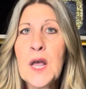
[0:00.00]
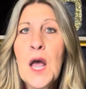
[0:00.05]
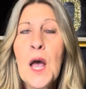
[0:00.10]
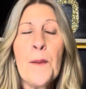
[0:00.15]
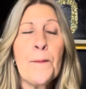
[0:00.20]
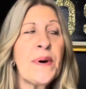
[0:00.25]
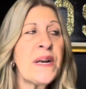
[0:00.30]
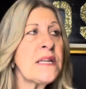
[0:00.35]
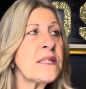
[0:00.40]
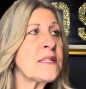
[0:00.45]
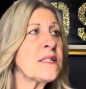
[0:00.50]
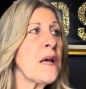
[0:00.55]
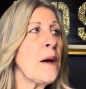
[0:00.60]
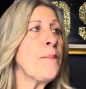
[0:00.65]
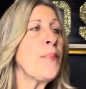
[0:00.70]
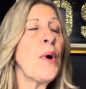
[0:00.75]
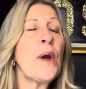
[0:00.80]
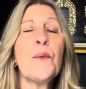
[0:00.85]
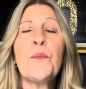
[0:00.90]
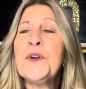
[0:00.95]
But at
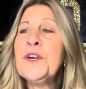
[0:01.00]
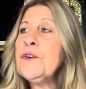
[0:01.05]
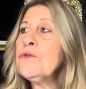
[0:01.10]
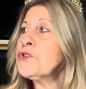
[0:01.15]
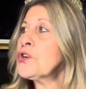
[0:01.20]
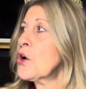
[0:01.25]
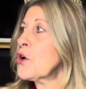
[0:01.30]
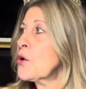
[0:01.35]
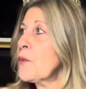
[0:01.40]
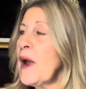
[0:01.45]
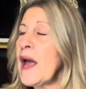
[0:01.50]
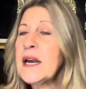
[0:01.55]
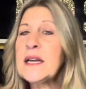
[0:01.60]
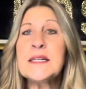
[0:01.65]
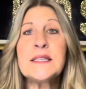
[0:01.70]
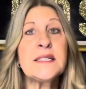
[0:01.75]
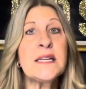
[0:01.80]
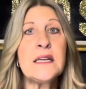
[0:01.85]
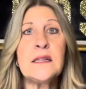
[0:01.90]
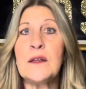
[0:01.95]
some point, when you turn around
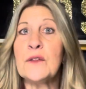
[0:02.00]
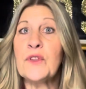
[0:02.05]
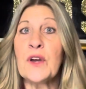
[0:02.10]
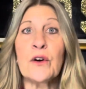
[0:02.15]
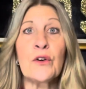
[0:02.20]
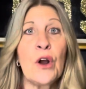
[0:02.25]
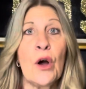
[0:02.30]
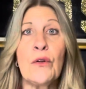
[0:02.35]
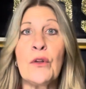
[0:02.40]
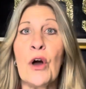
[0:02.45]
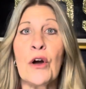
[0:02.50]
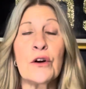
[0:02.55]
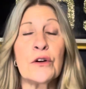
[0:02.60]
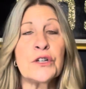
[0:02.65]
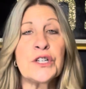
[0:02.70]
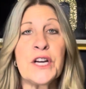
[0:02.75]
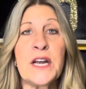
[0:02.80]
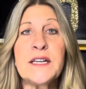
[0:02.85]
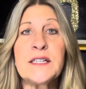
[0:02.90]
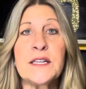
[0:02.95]
and see that they're no longer
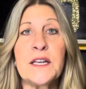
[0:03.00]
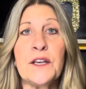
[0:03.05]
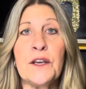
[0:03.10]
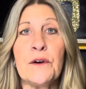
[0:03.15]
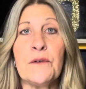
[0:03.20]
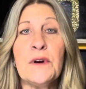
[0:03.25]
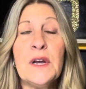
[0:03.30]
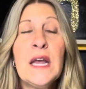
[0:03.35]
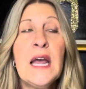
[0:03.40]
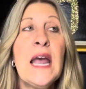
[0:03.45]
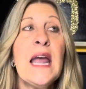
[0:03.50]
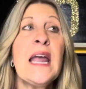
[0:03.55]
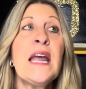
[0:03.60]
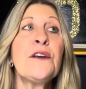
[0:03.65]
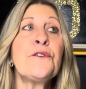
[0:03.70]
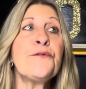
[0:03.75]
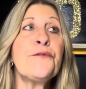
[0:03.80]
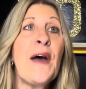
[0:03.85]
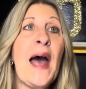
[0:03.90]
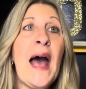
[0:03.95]
chasing you,
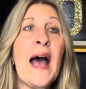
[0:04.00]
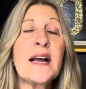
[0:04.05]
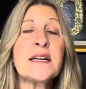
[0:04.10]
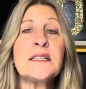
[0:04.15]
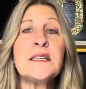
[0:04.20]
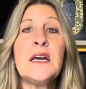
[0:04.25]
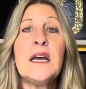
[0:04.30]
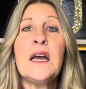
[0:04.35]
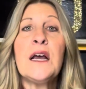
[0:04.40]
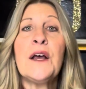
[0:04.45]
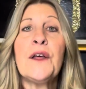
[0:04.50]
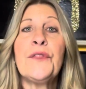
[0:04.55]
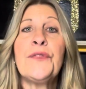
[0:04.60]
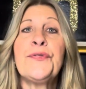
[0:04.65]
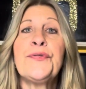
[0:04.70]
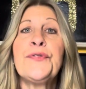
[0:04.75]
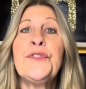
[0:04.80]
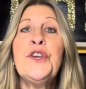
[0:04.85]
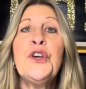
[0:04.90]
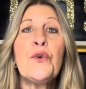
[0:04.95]
in fact,
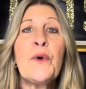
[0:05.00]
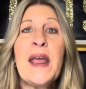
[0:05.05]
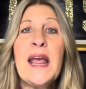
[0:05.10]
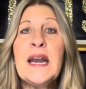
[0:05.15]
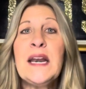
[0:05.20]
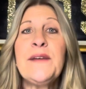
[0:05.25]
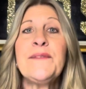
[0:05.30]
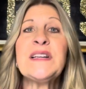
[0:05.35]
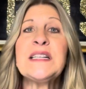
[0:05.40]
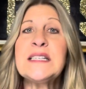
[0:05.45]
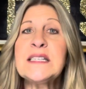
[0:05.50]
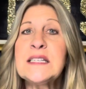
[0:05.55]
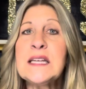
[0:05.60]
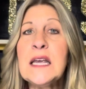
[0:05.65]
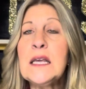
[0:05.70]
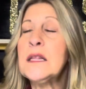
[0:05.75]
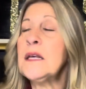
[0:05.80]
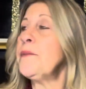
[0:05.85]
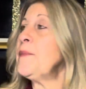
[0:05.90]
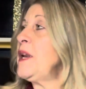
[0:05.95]
you can't even
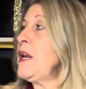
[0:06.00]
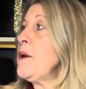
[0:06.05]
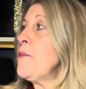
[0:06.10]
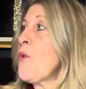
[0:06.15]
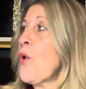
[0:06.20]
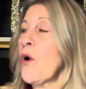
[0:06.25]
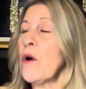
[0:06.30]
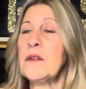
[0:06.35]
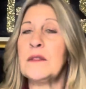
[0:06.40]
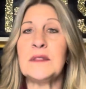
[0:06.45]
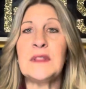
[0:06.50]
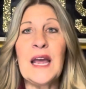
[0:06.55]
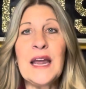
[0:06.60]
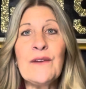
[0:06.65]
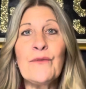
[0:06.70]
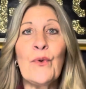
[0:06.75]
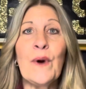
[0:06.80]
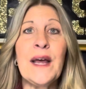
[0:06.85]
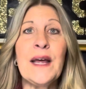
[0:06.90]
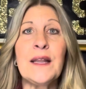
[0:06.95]
see them anymore.
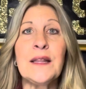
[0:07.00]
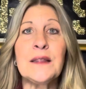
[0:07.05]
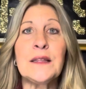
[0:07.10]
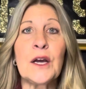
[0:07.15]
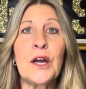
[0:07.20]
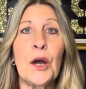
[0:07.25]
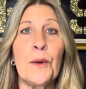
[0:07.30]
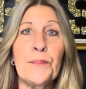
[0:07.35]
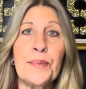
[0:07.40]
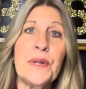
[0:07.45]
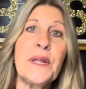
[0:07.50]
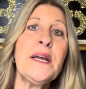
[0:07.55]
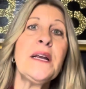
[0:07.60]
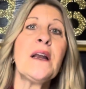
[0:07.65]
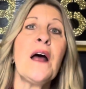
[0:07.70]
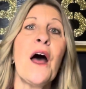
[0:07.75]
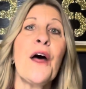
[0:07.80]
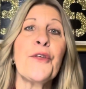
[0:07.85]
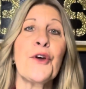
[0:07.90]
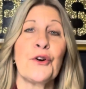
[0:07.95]
They went the
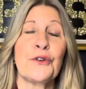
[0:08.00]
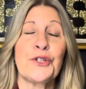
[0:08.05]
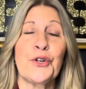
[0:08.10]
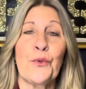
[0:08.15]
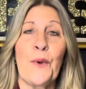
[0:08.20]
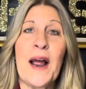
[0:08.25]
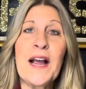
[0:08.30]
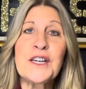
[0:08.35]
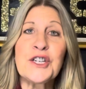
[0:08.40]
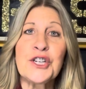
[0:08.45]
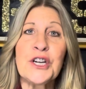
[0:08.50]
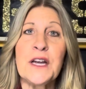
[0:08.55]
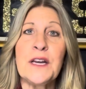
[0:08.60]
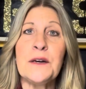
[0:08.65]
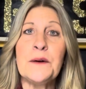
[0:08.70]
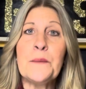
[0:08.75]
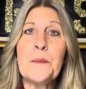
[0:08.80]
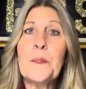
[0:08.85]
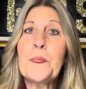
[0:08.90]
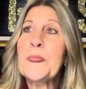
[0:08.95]
complete other
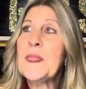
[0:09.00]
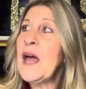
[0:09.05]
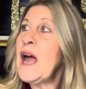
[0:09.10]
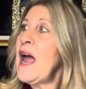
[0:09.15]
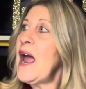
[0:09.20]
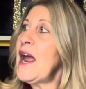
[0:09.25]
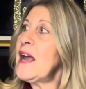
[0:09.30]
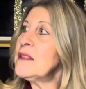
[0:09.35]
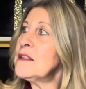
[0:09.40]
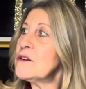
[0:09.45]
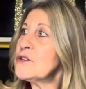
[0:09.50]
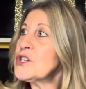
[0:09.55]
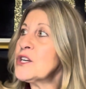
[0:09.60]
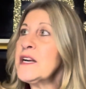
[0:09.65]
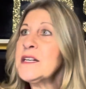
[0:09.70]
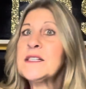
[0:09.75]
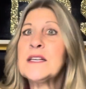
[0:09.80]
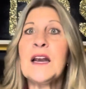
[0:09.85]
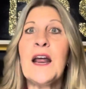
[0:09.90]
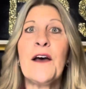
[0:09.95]
direction, and they're
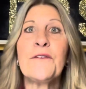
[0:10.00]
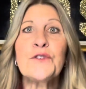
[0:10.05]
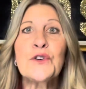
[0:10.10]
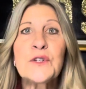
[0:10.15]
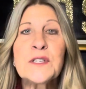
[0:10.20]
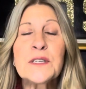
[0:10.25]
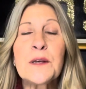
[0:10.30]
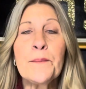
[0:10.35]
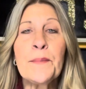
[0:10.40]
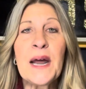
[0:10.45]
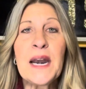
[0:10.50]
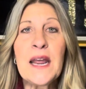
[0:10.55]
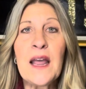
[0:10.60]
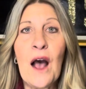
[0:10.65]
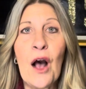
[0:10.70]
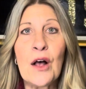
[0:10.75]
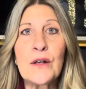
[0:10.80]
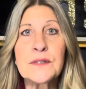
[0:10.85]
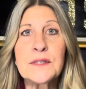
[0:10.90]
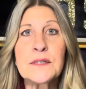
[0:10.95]
chasing after somebody
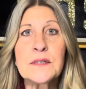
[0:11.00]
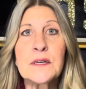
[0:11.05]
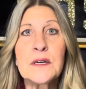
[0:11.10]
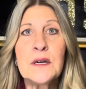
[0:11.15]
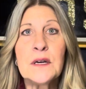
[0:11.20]
else.